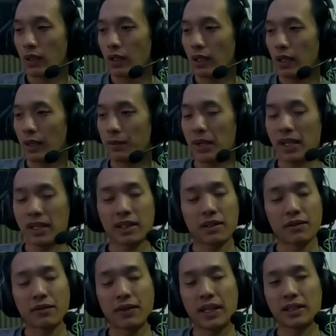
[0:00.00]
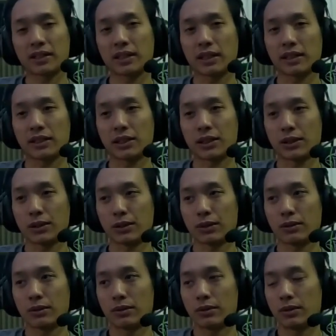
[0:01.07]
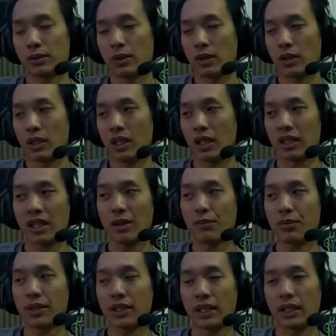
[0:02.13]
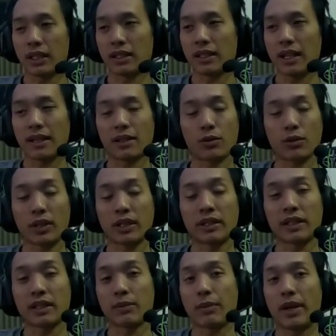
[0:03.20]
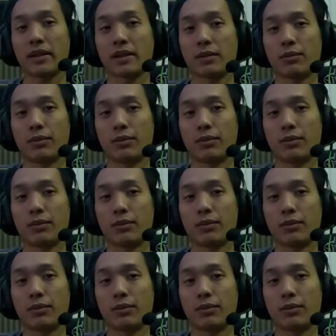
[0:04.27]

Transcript: I'm not gonna invest into a company and not know anything about them.